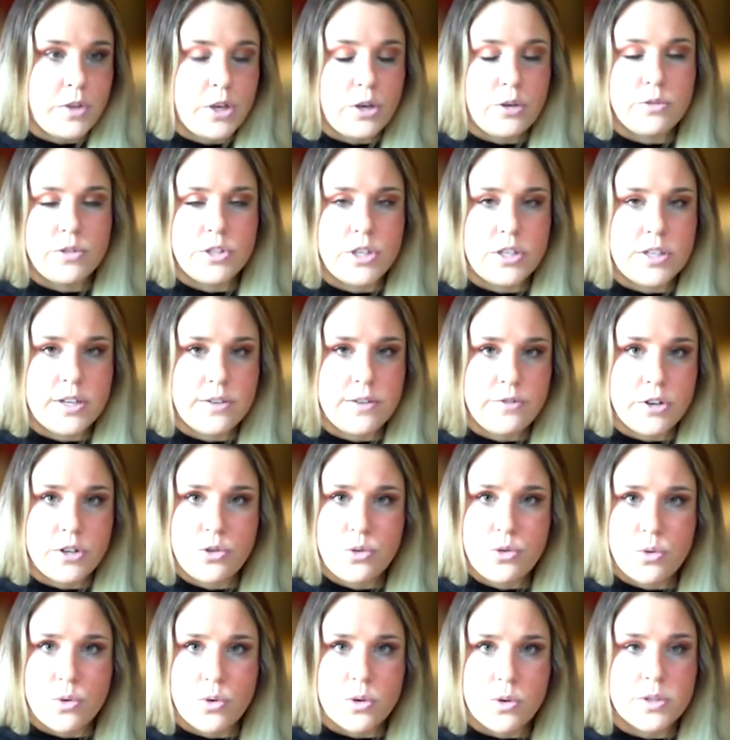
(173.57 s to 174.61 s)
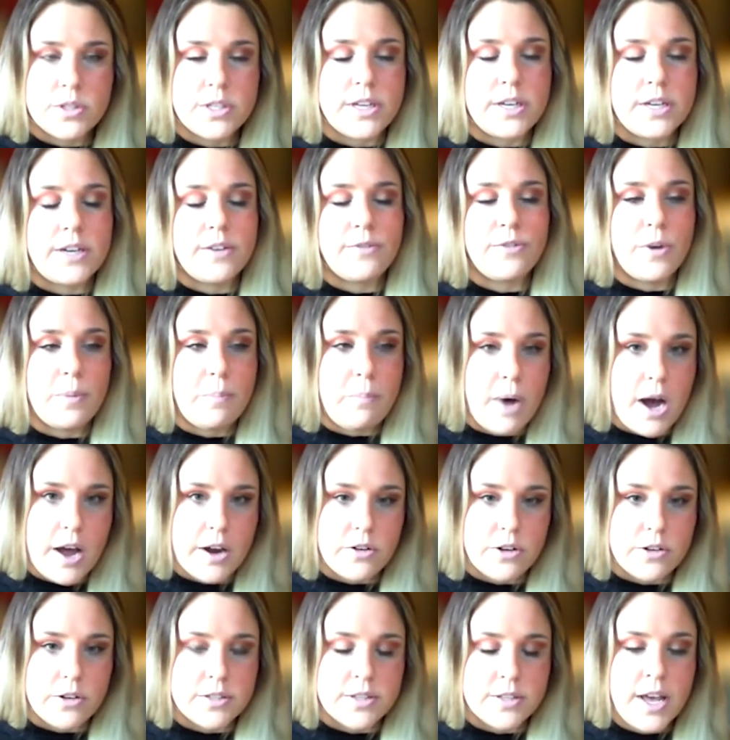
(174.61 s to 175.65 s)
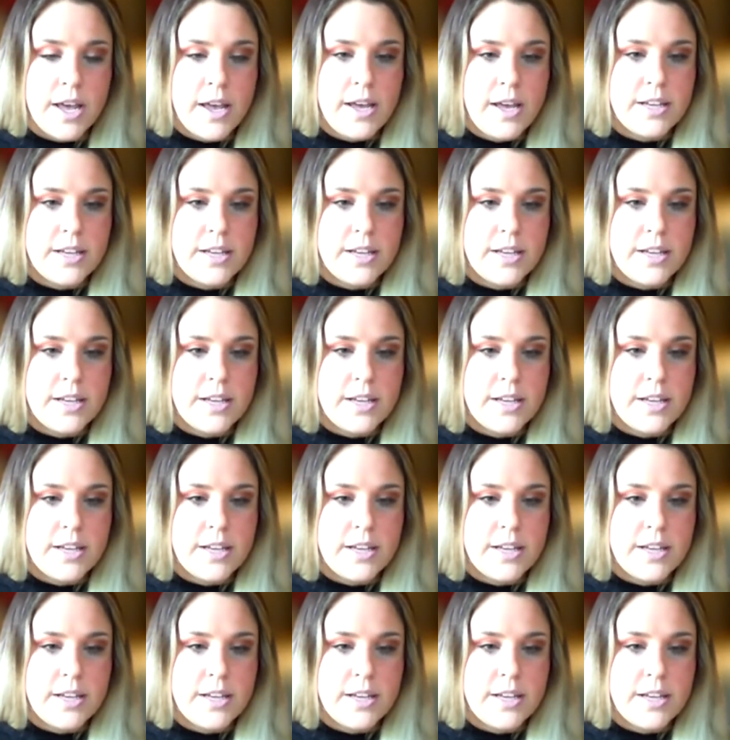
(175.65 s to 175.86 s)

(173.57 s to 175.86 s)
using different tools and different models